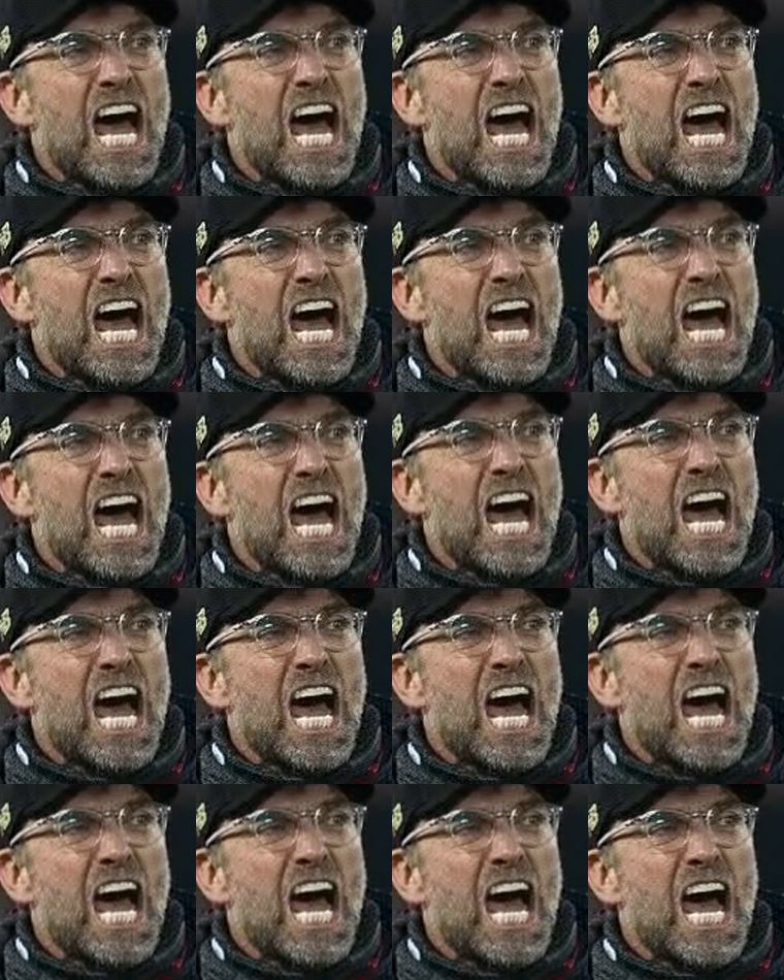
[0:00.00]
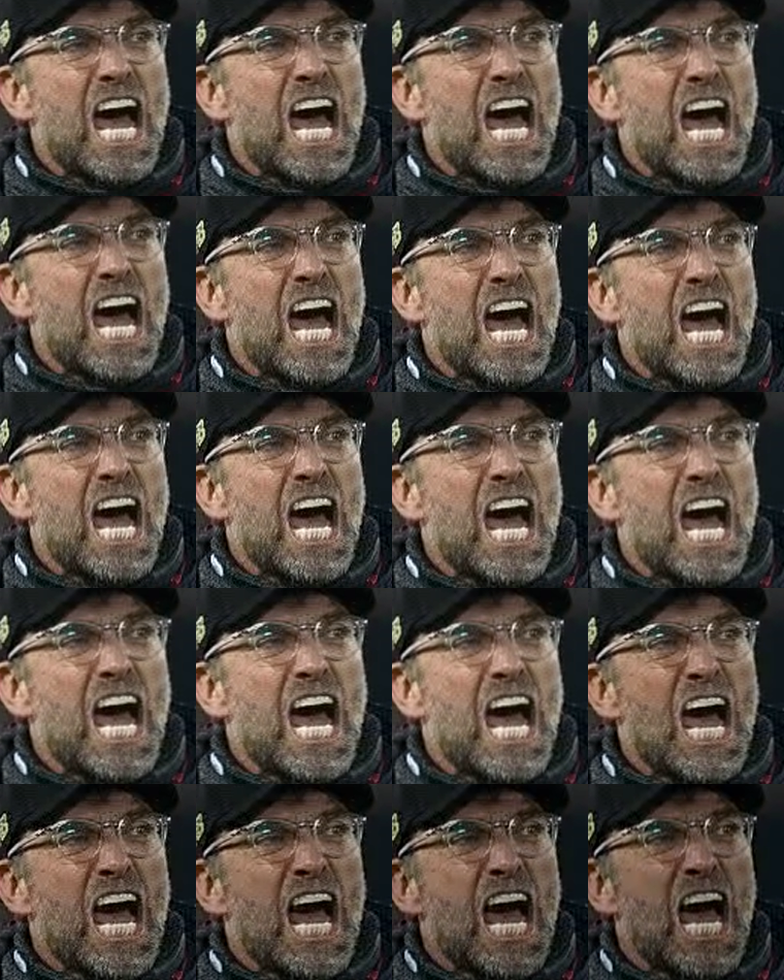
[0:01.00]

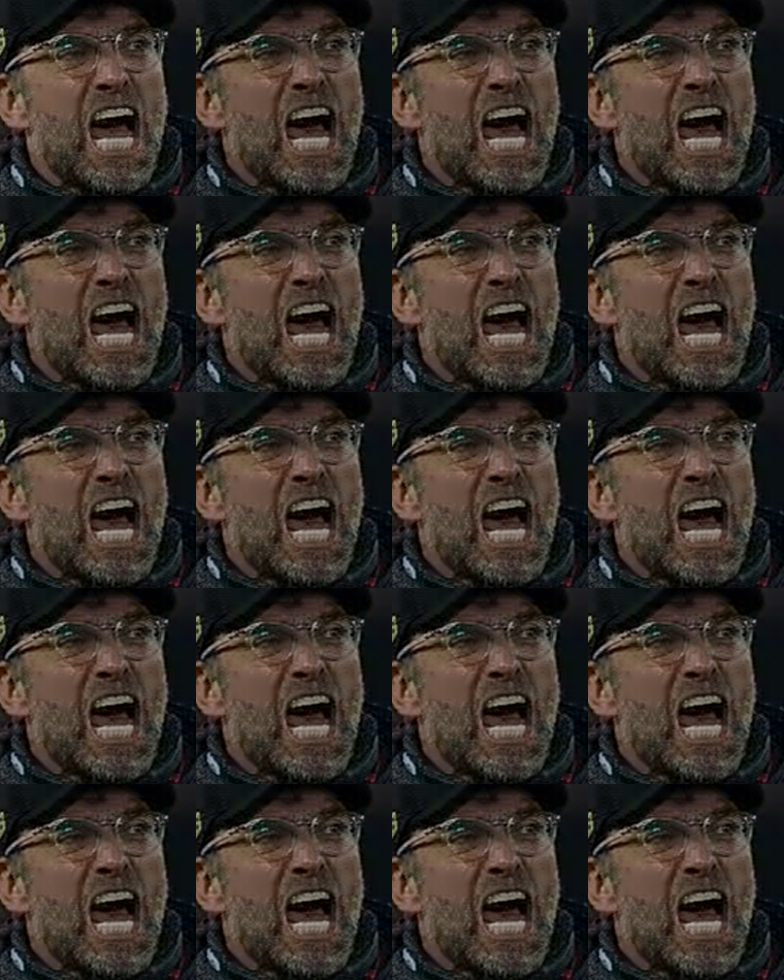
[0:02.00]
Nobody speaks.